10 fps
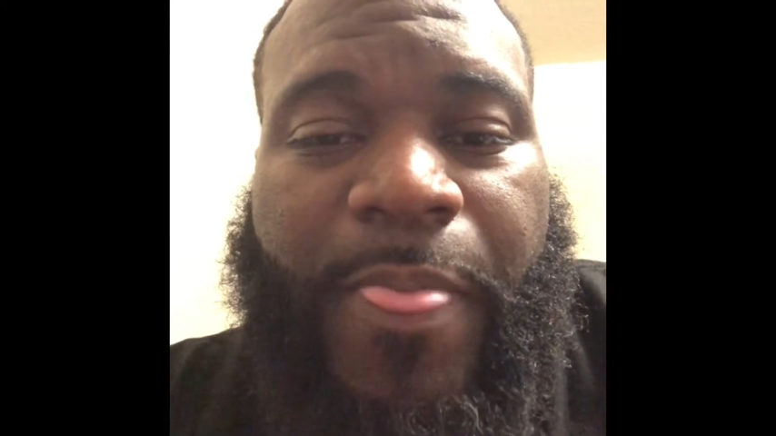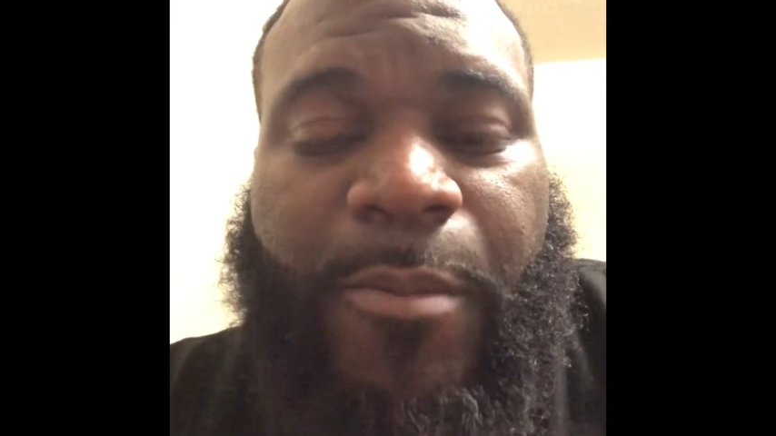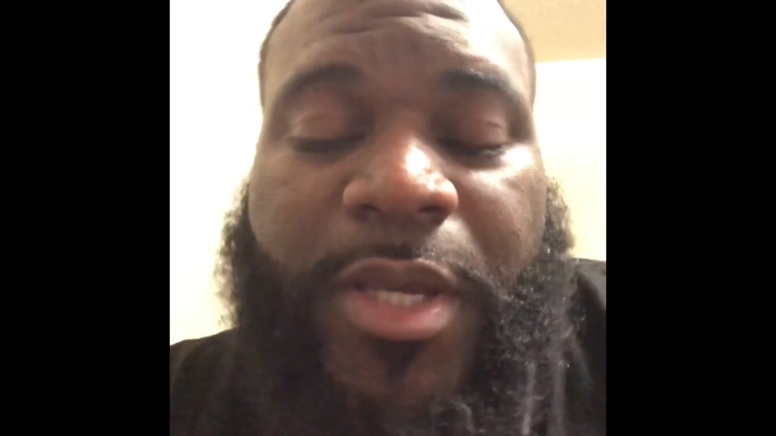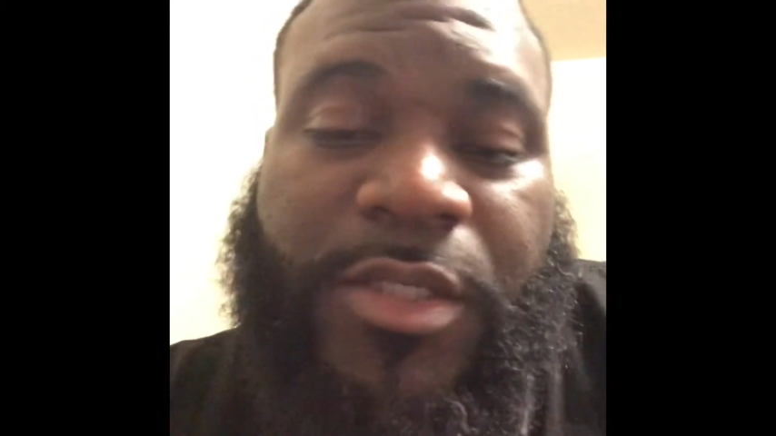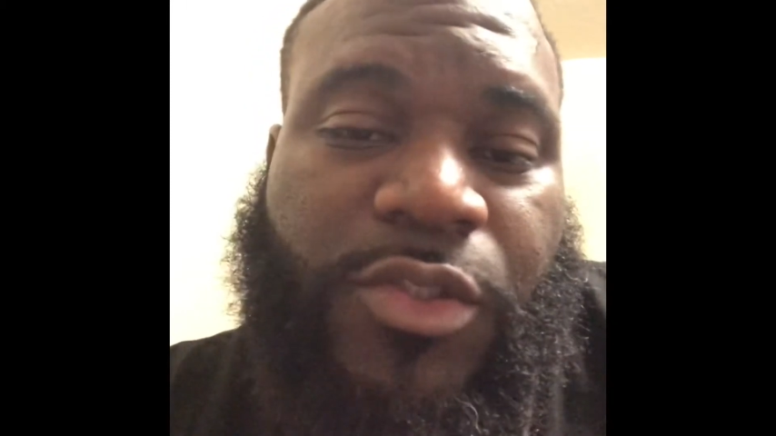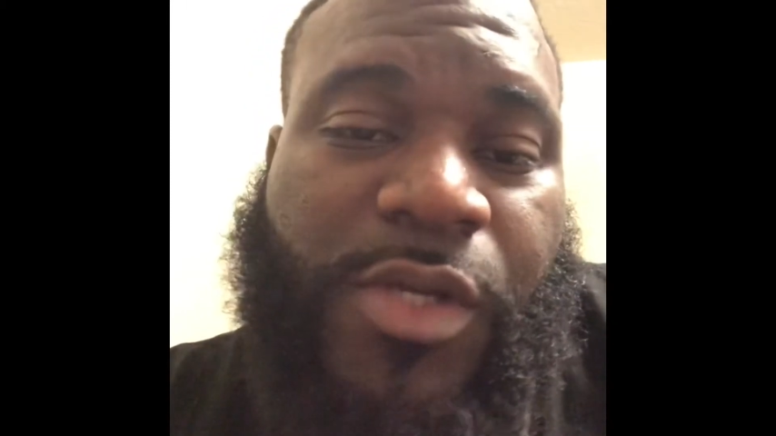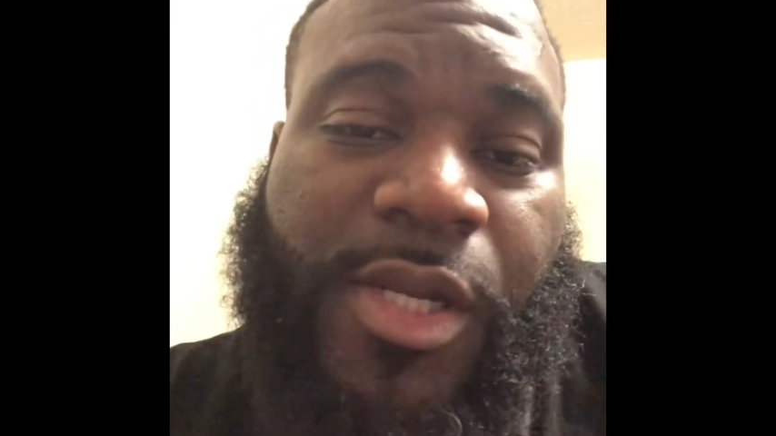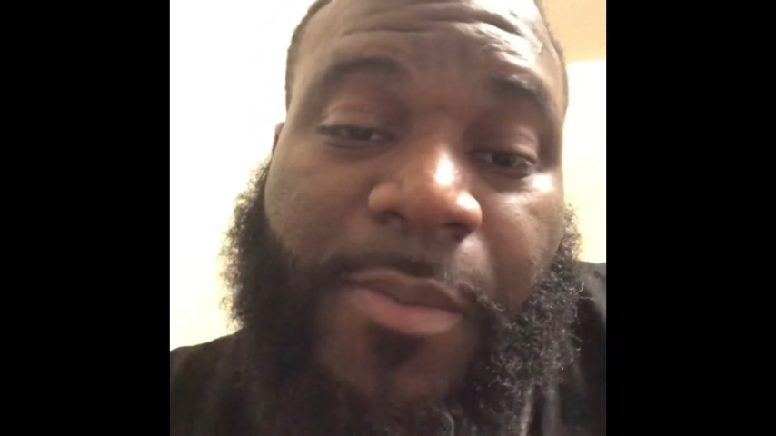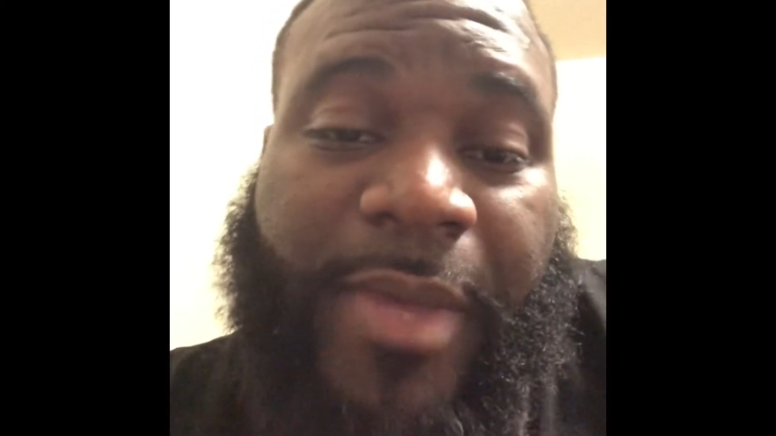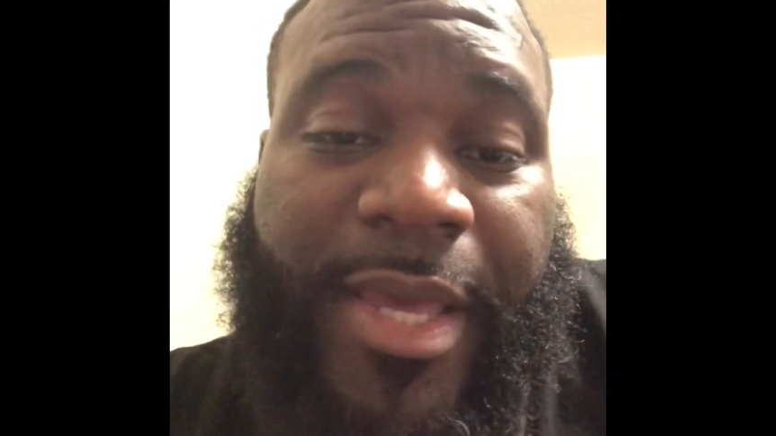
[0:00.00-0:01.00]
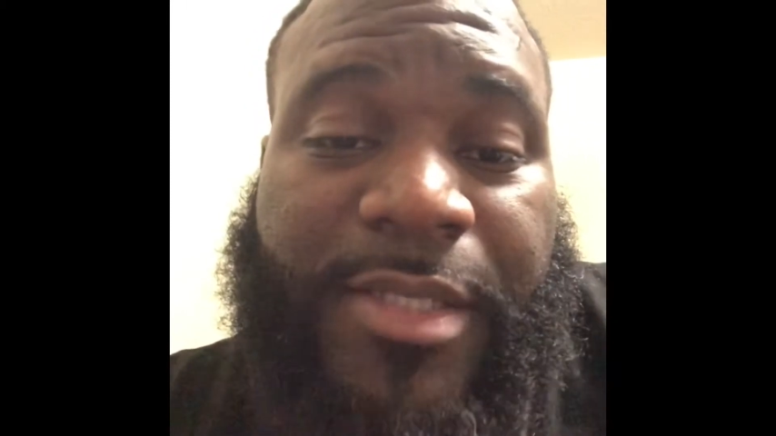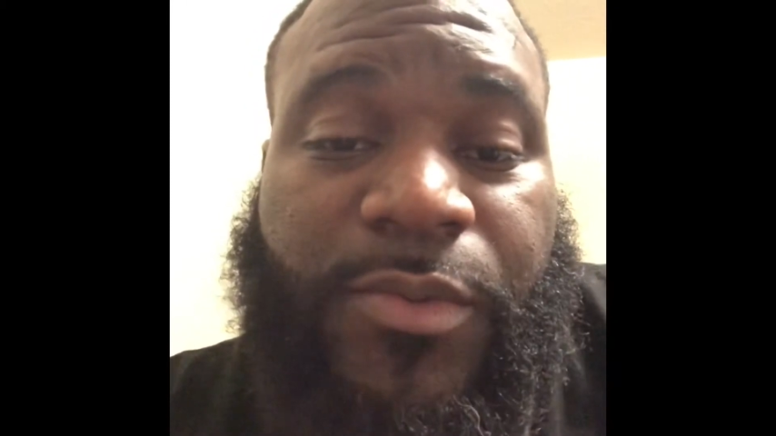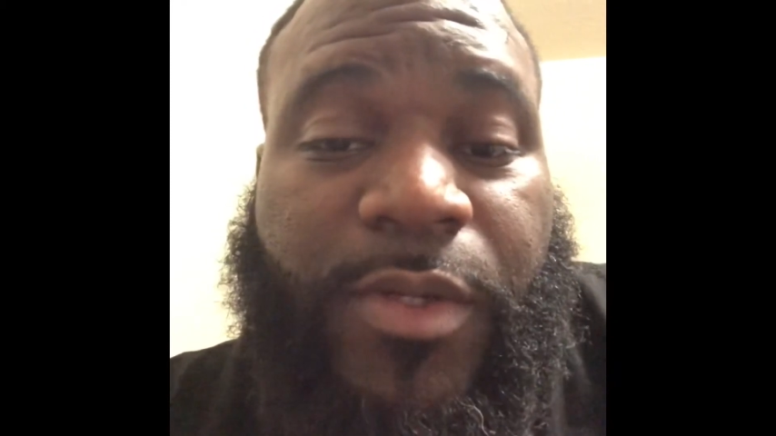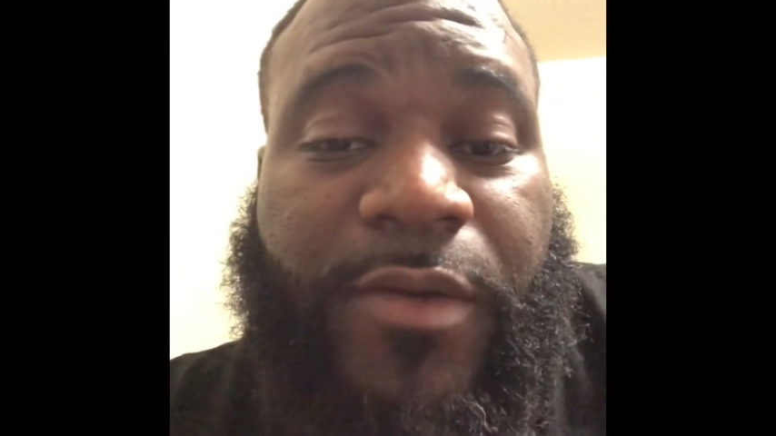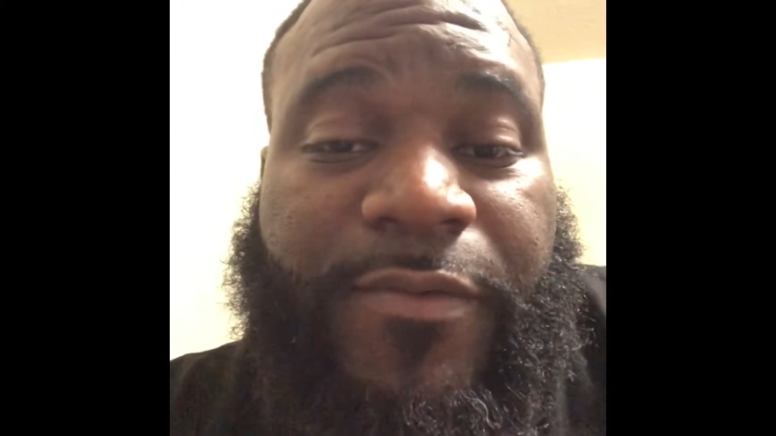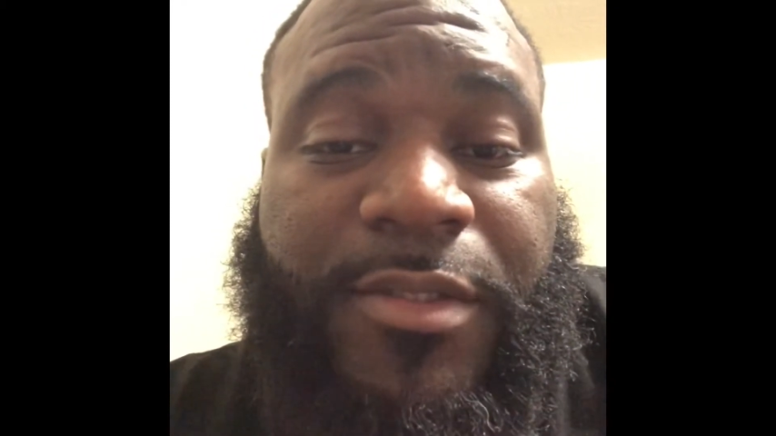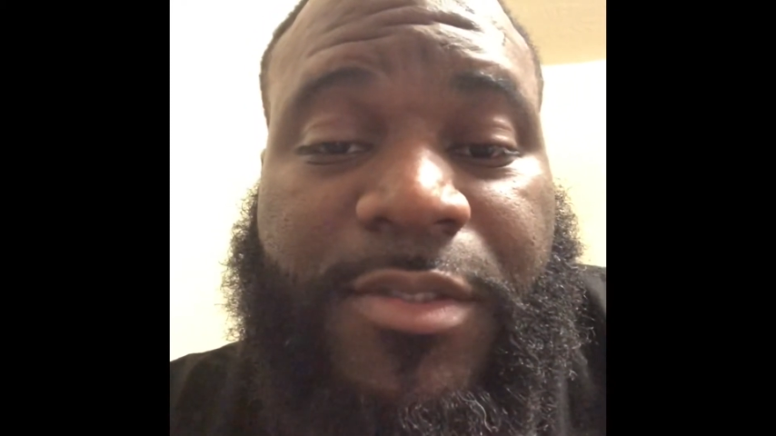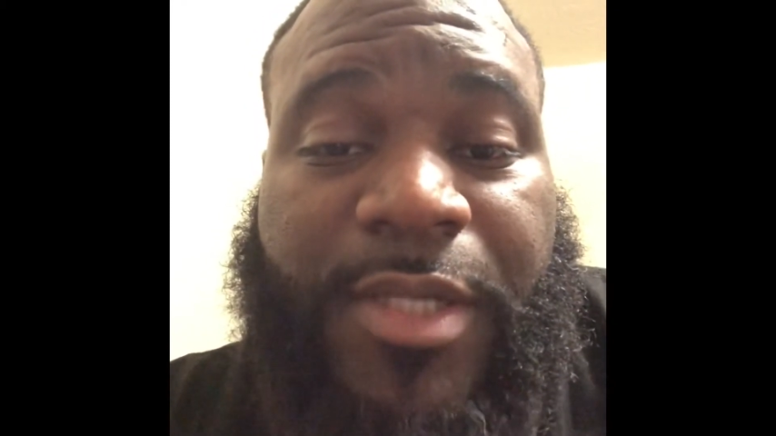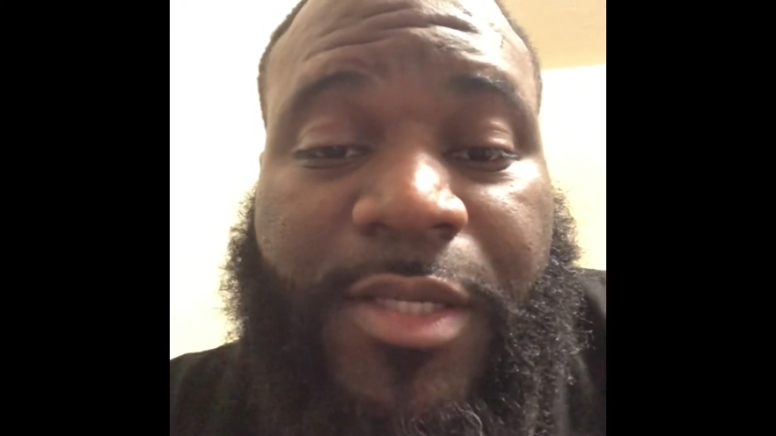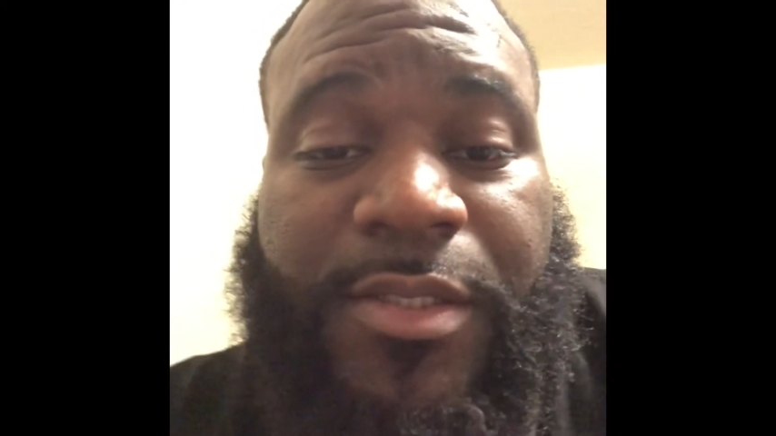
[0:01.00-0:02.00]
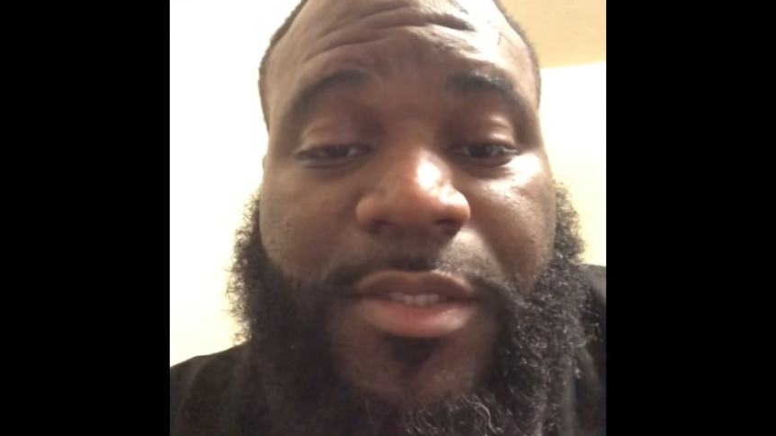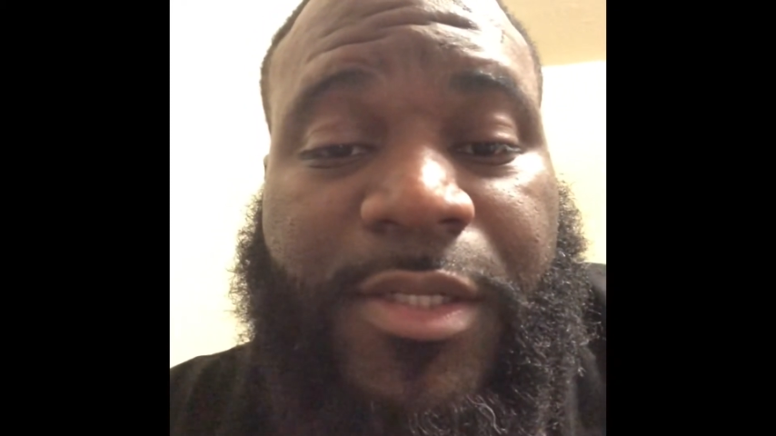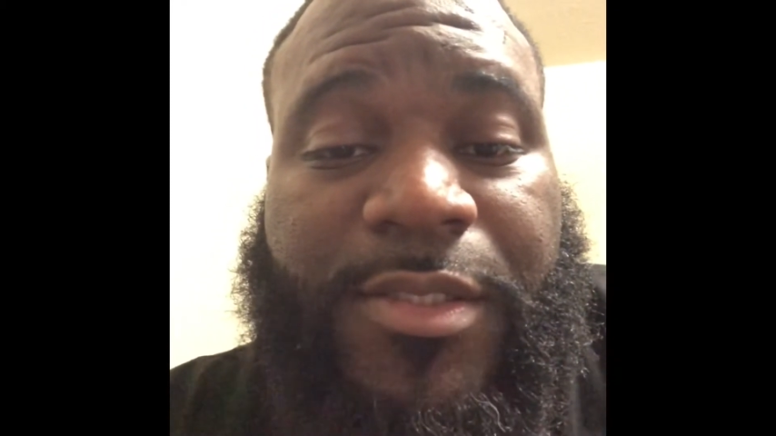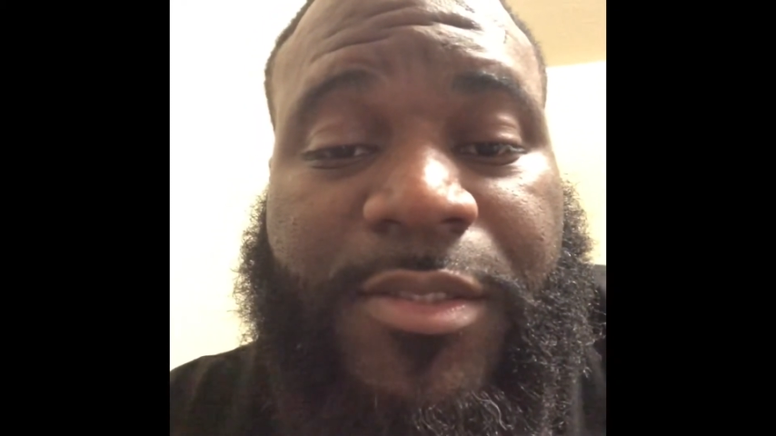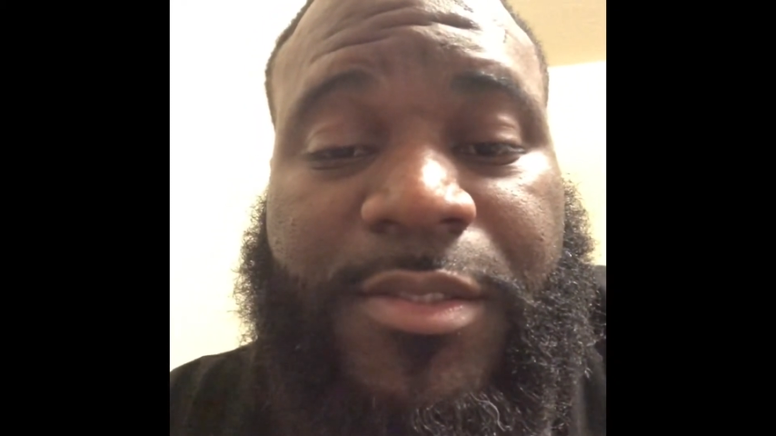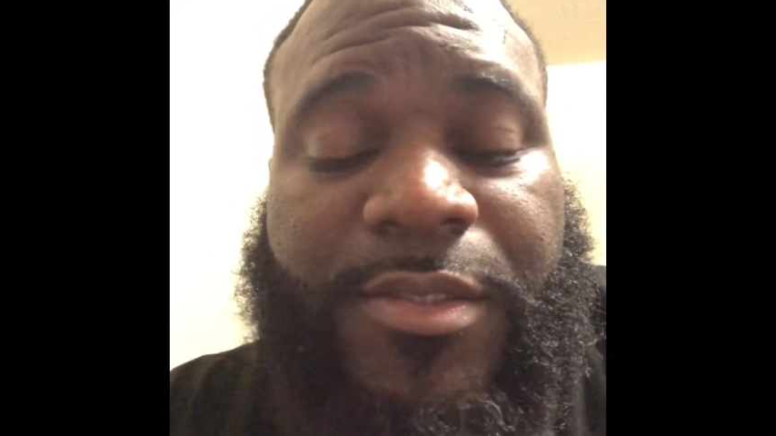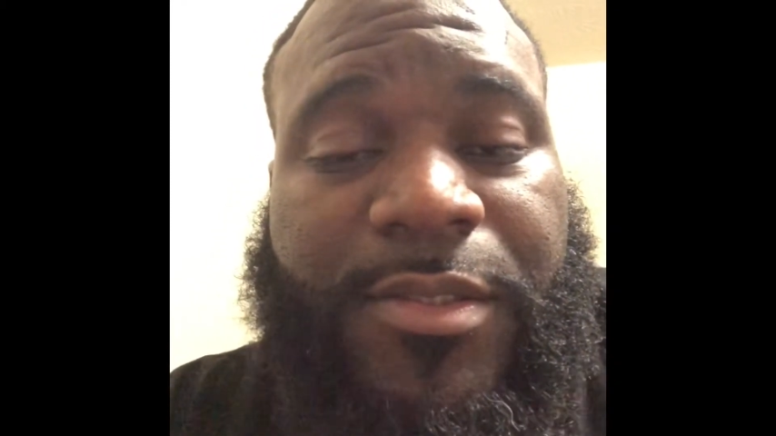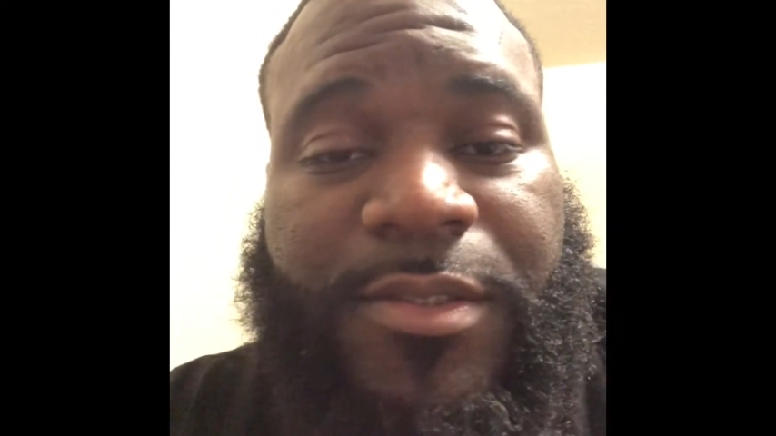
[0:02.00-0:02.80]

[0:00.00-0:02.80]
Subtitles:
But he's trying to mask whatever he's taking. And it's